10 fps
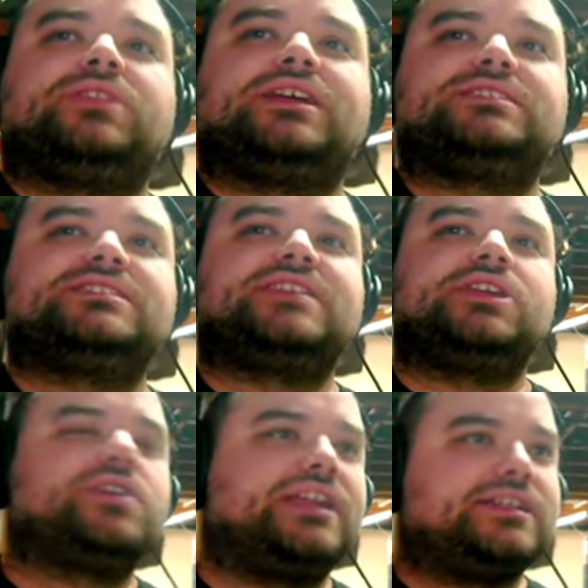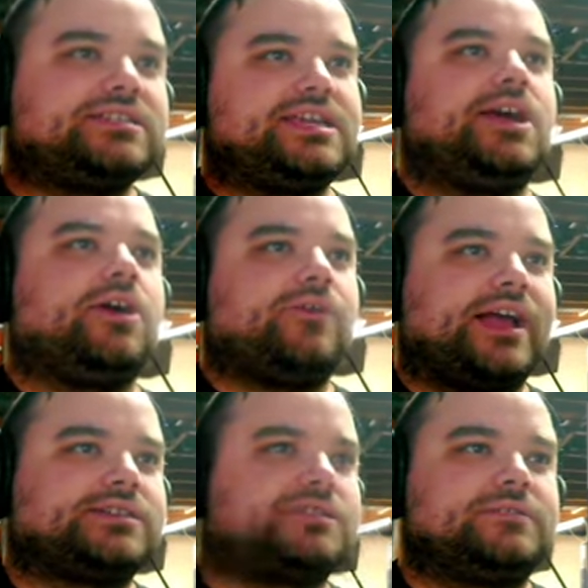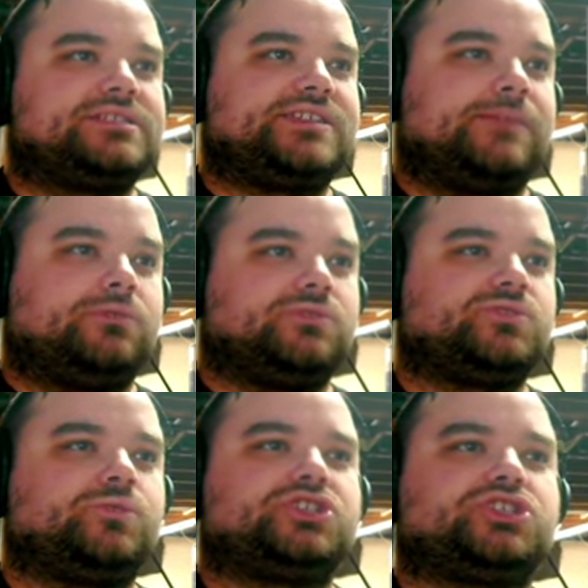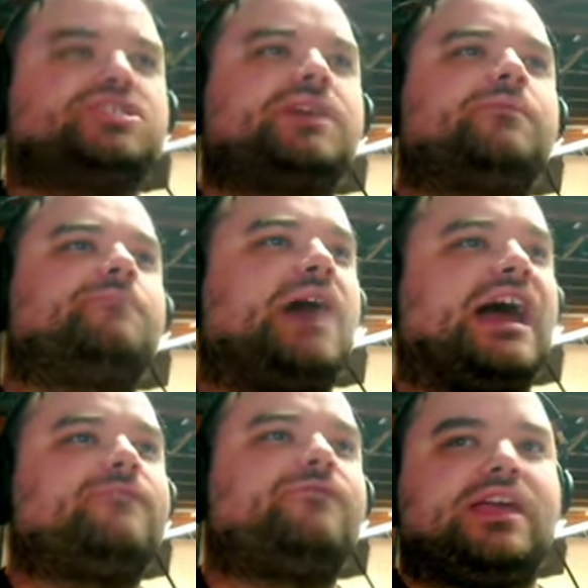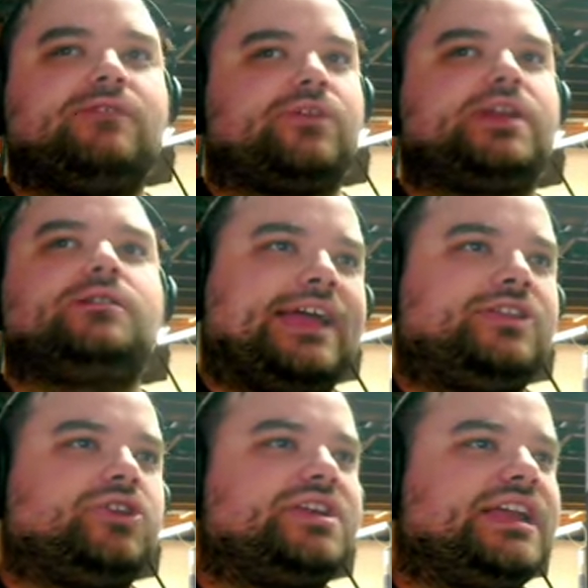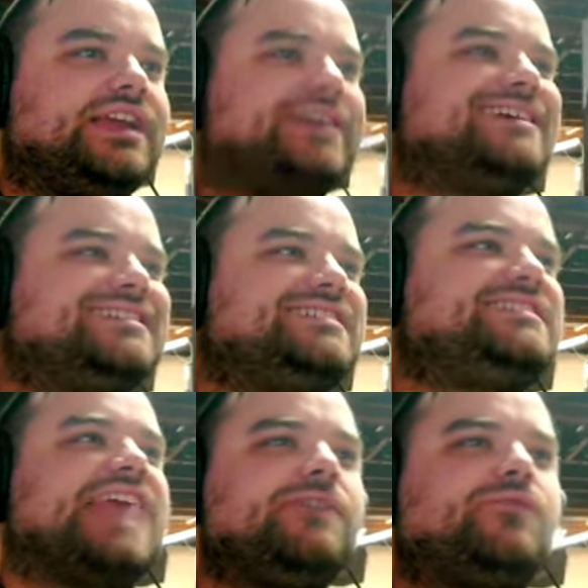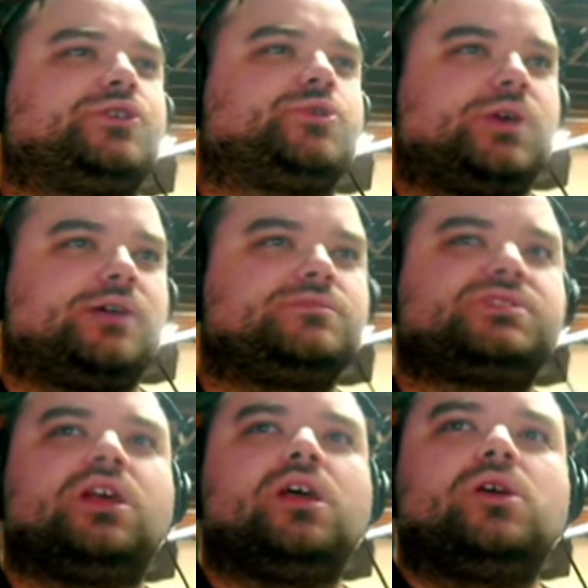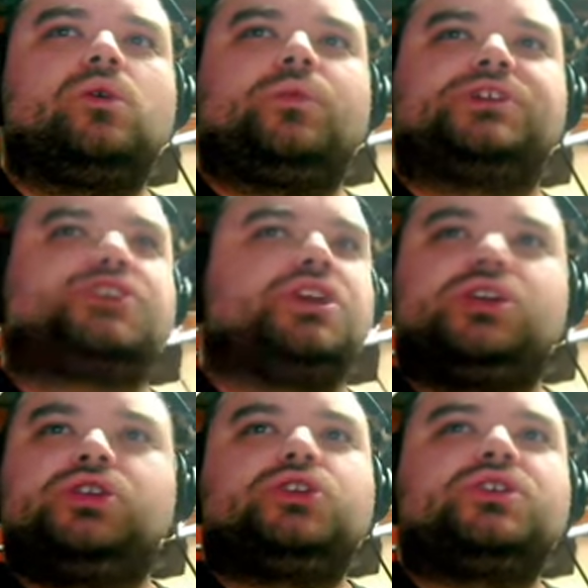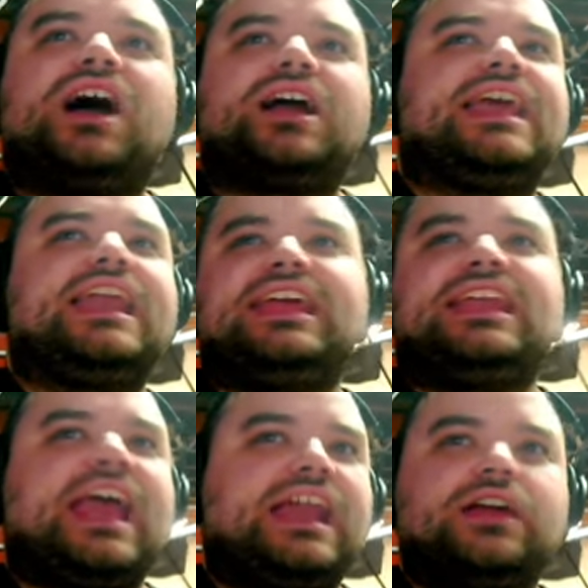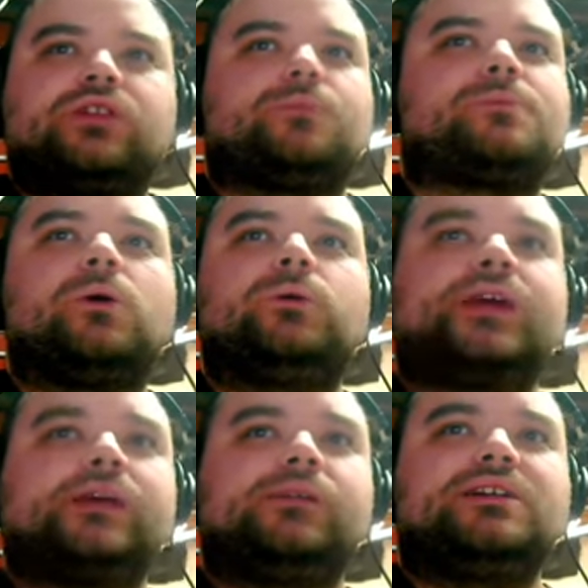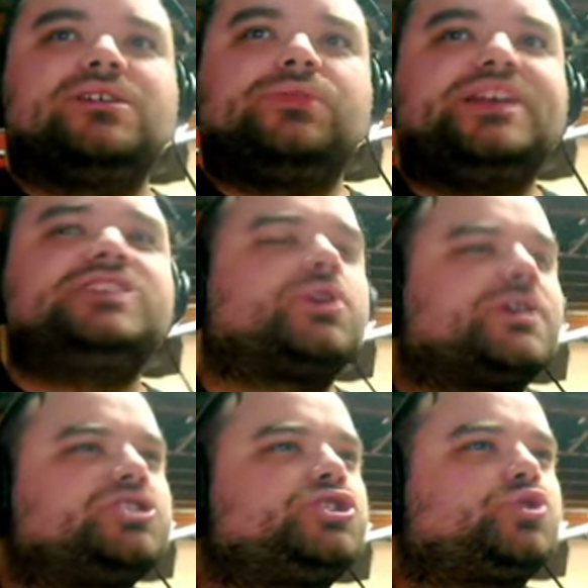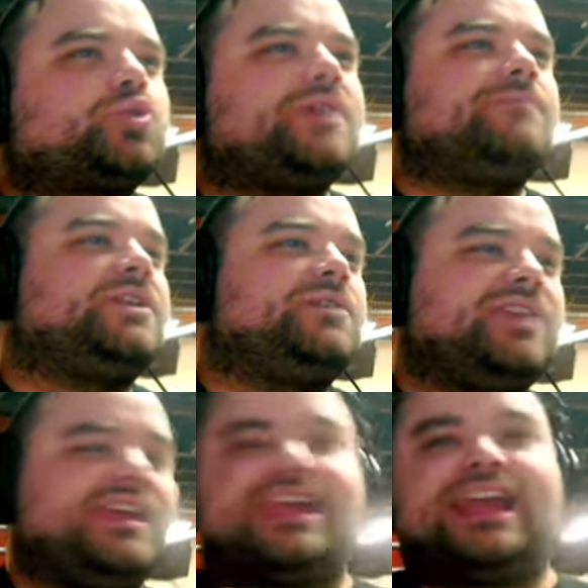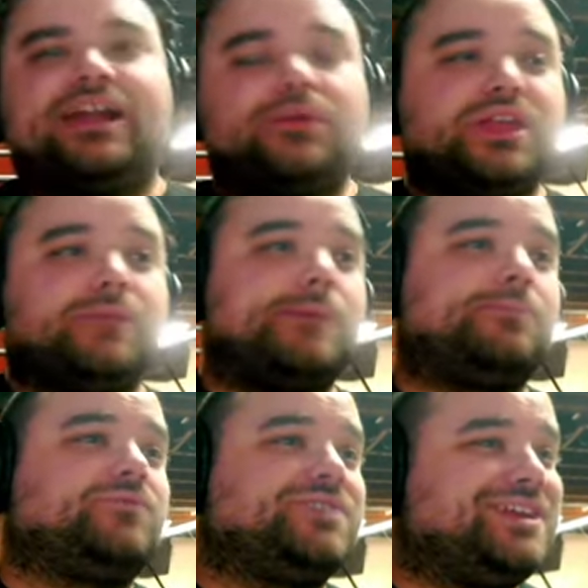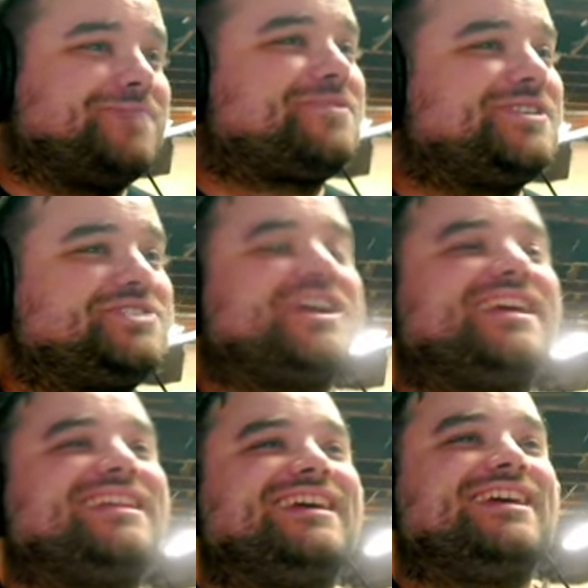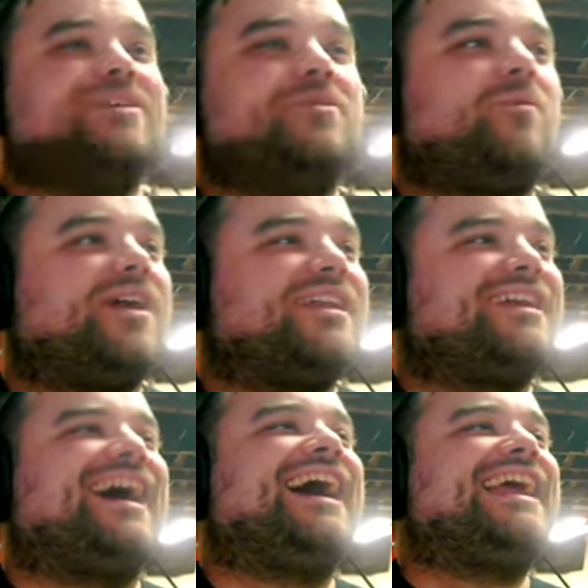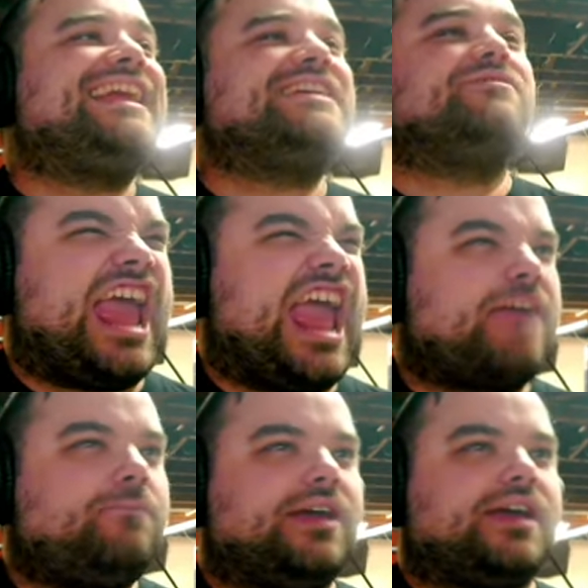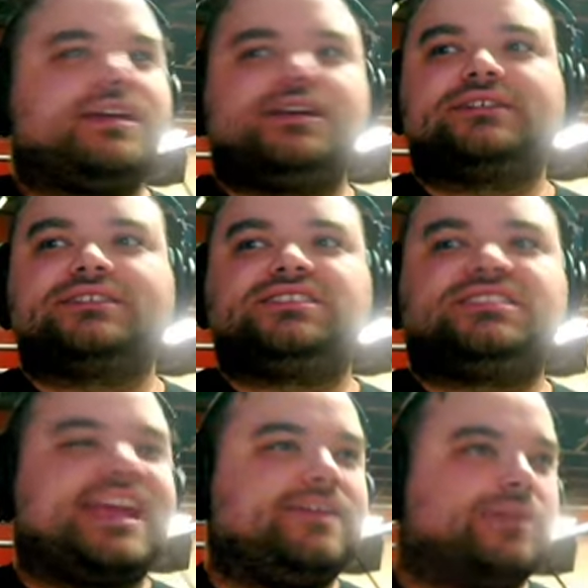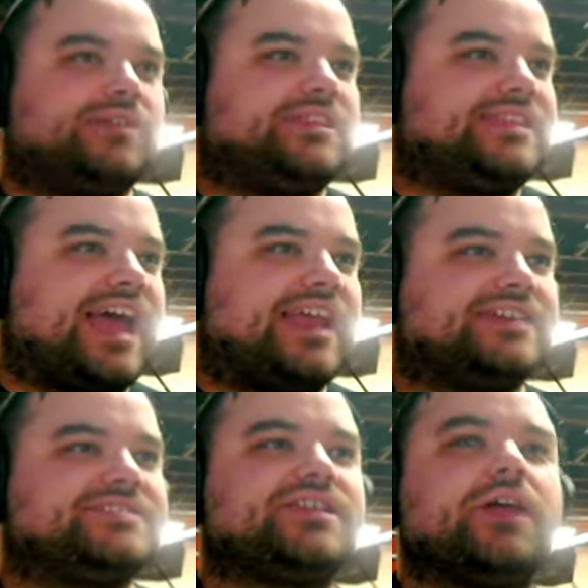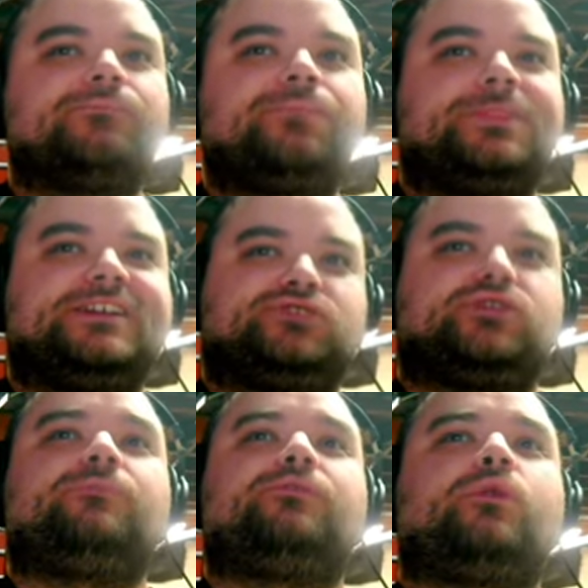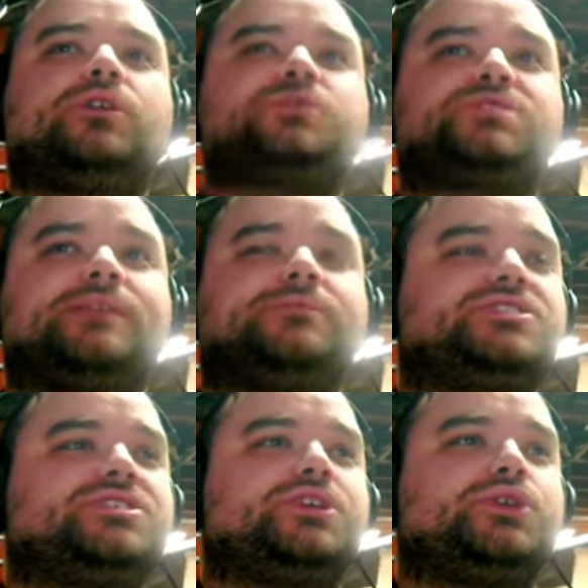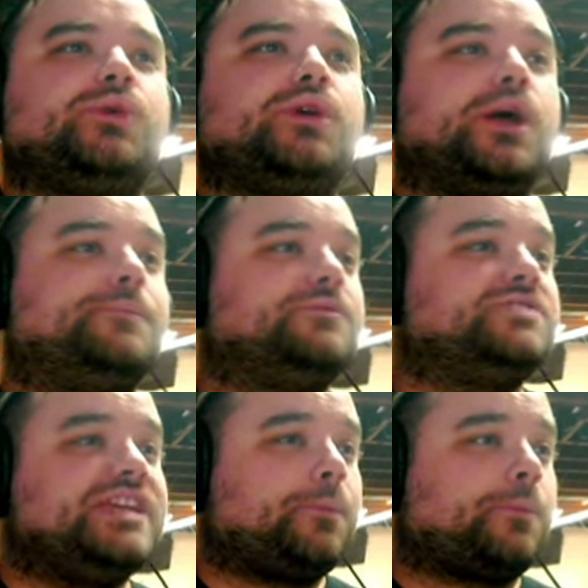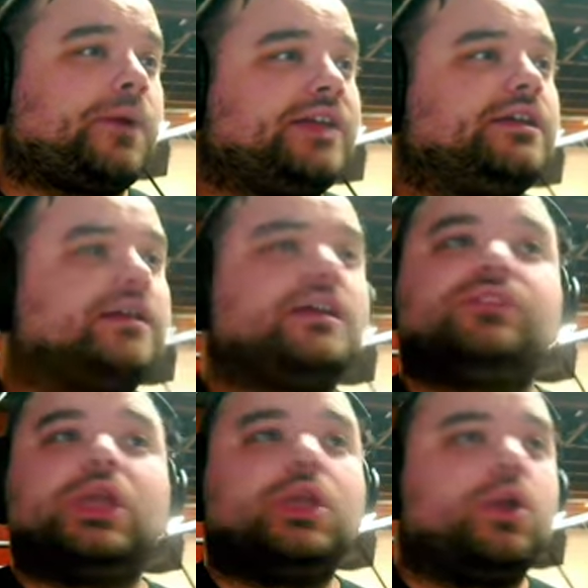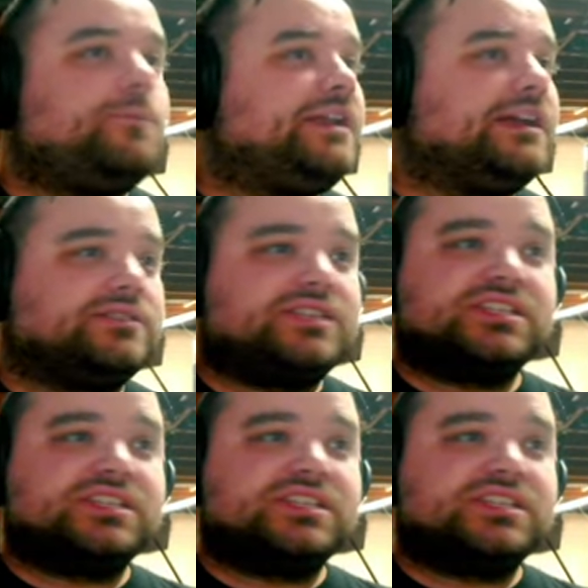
this is that you're getting TRX cymbals, which are some of my favorite, and you're getting Savior drums, which you're not getting in any other program. These are extremely unique, and I don't think people really appreciate what kind of epic statement that is, that Drumforge was able to secure a boutique brand that nobody else has